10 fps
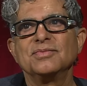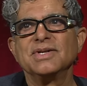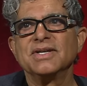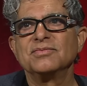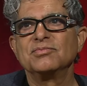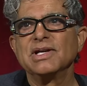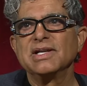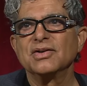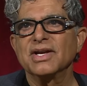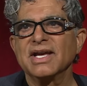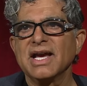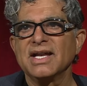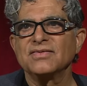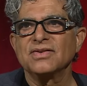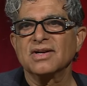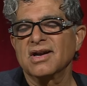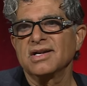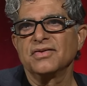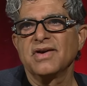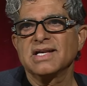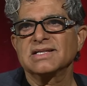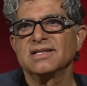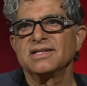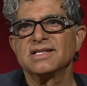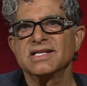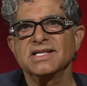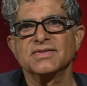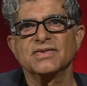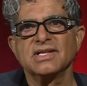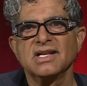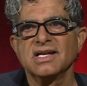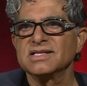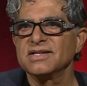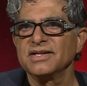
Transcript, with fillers: we've been looking at for cardiovascular disease for the last